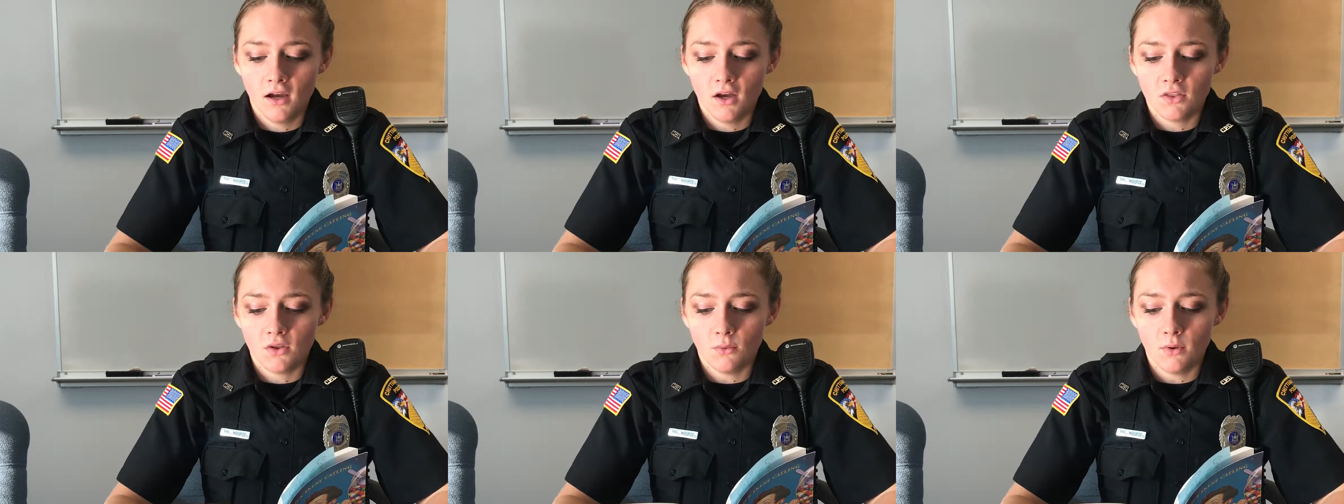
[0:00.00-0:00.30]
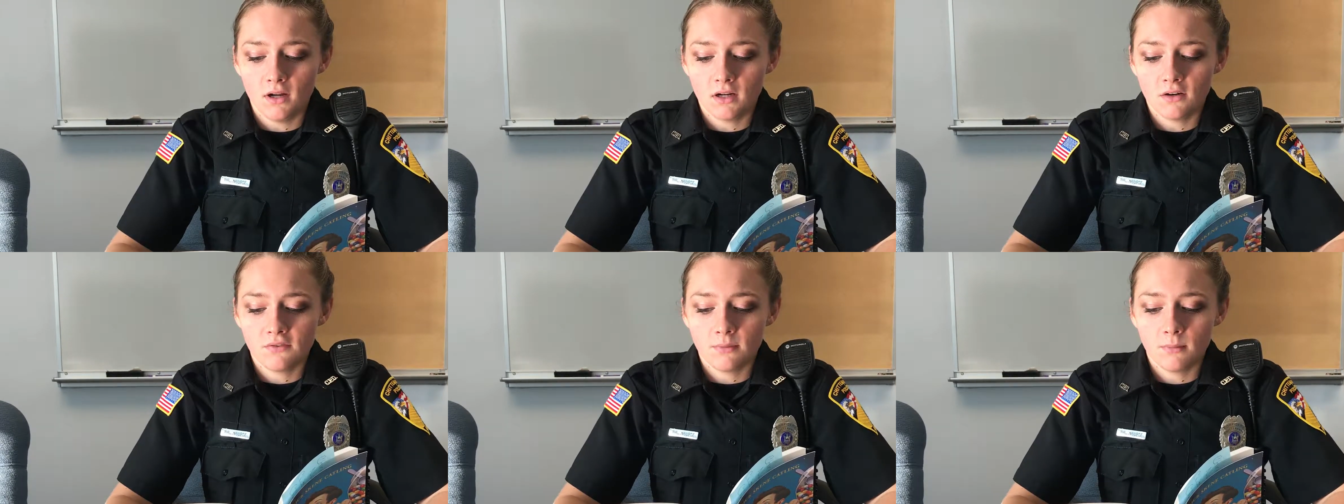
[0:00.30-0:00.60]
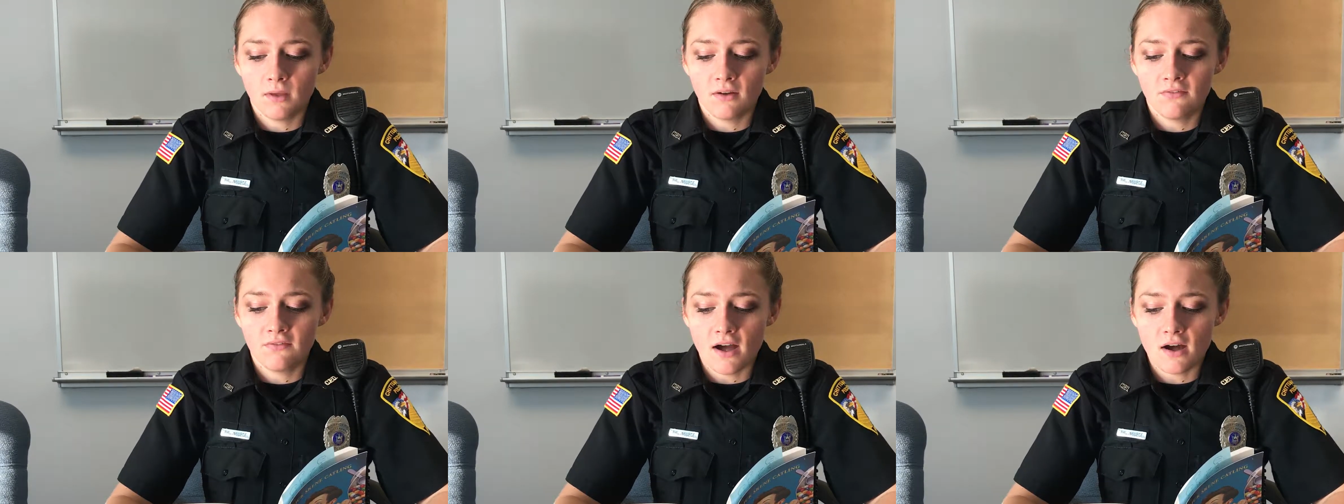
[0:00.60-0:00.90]
The water
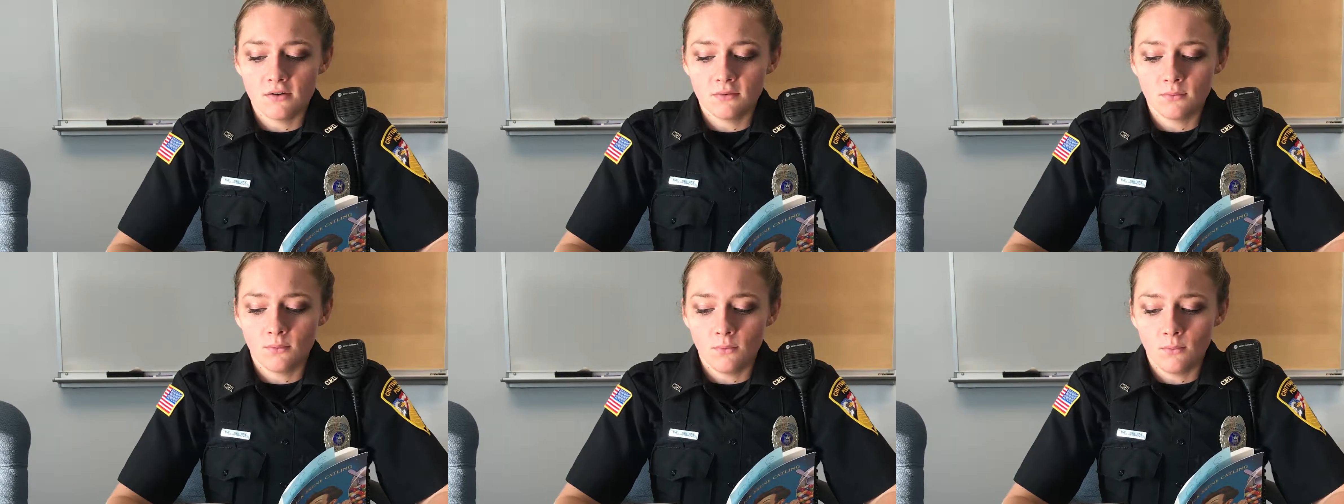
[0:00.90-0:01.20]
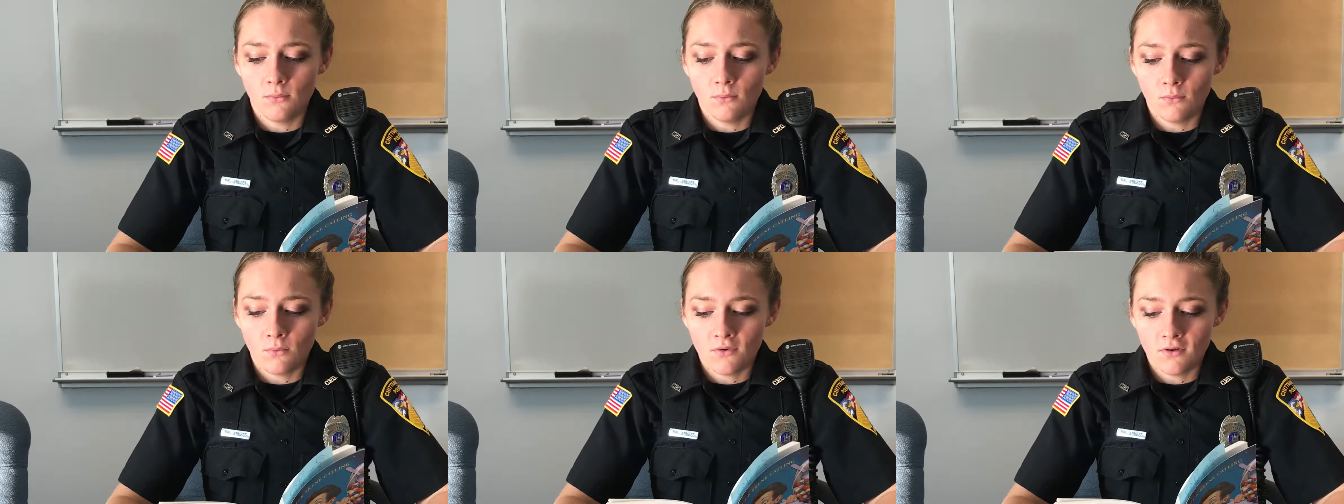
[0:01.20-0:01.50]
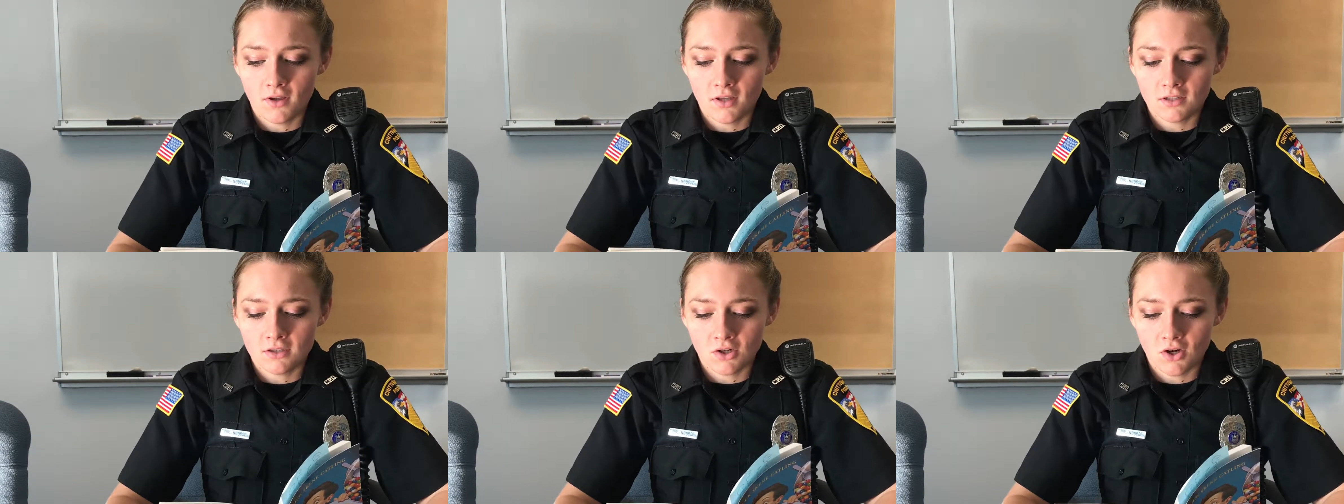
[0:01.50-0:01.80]
from the fountain
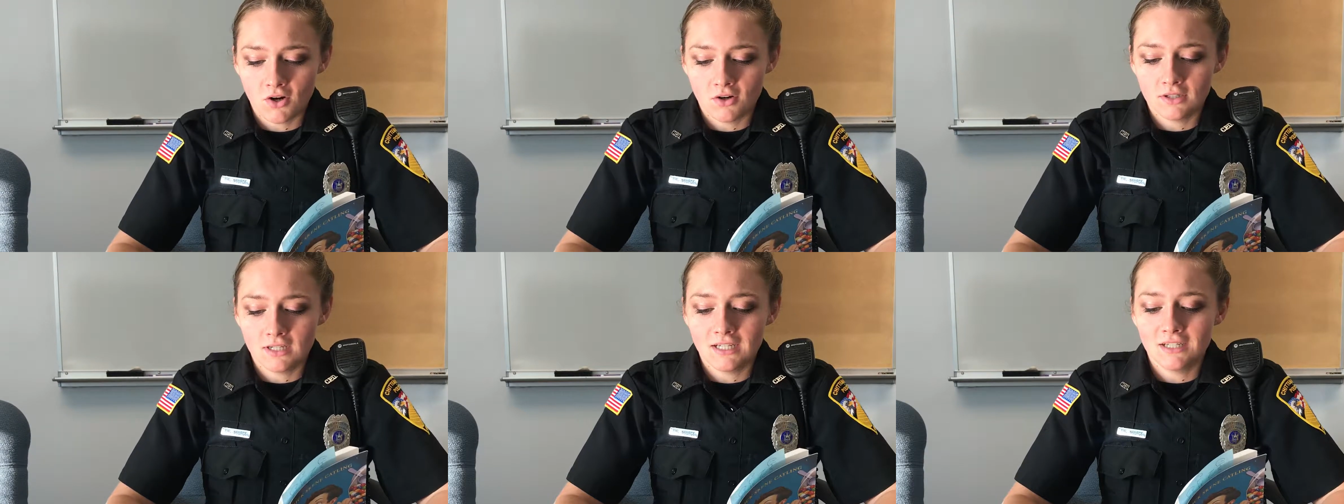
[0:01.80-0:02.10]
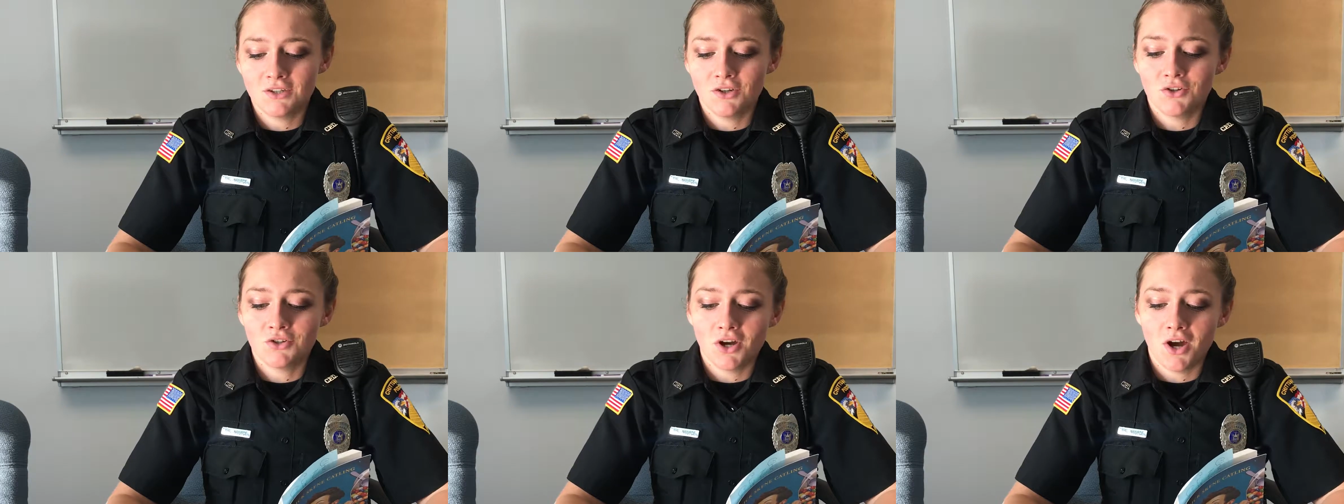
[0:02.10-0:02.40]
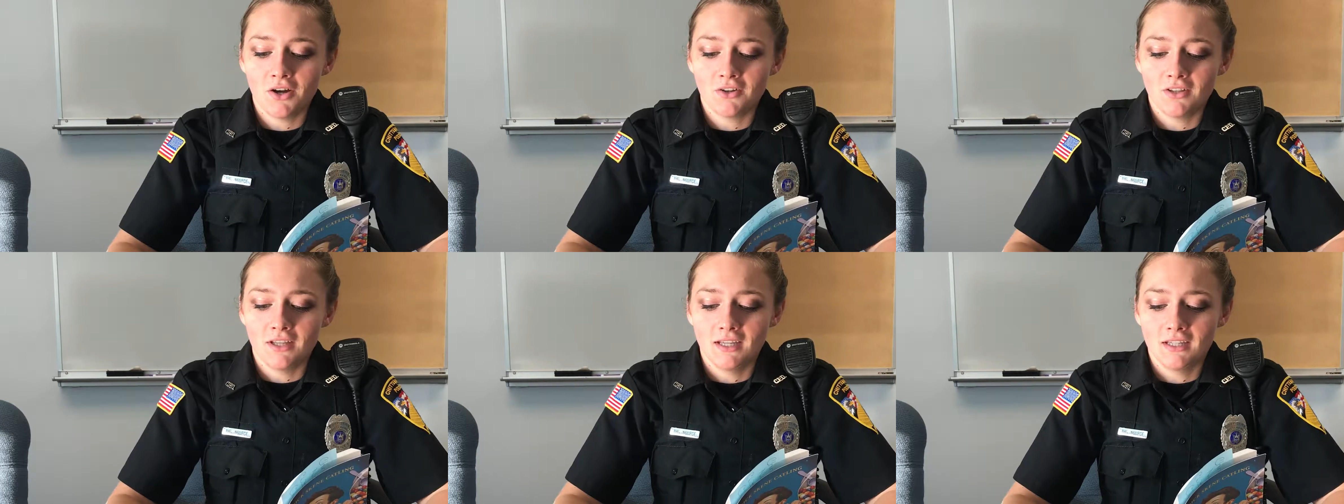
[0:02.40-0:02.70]
turned into
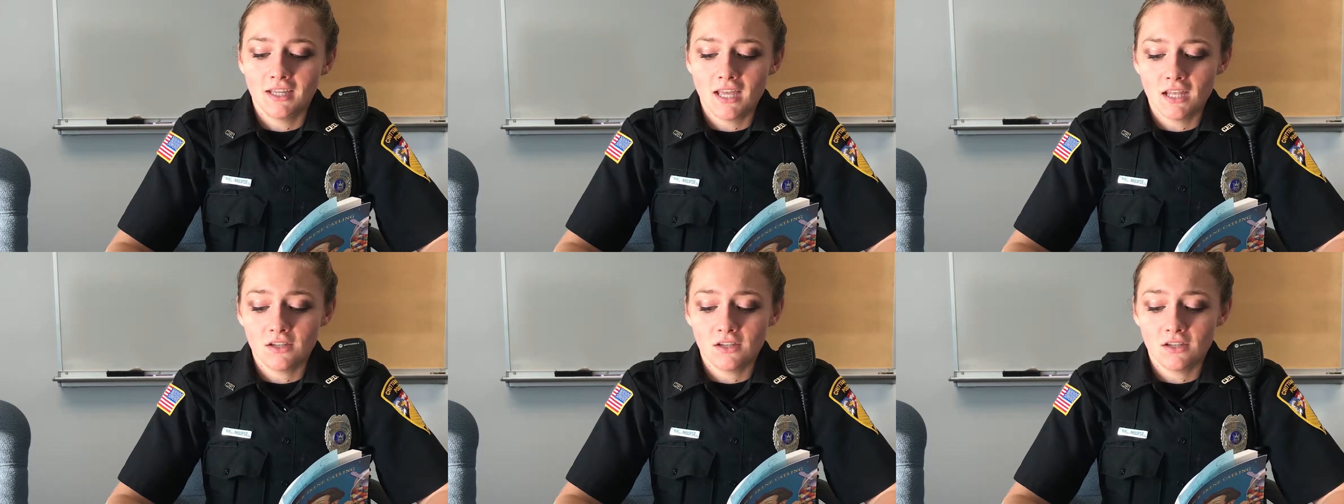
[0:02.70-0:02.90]
chocolate,